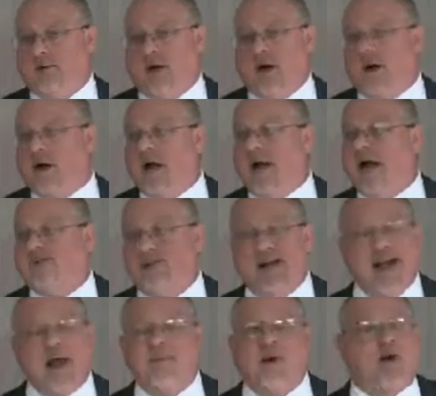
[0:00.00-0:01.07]
Here it is.
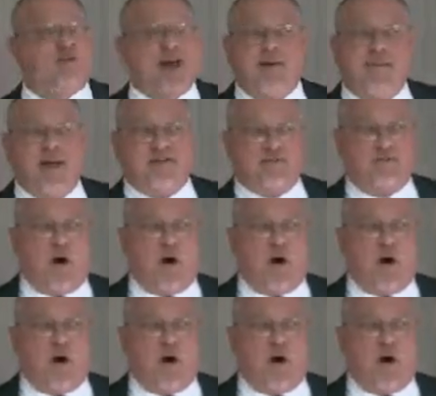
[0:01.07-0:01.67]
And it ain't because I'm that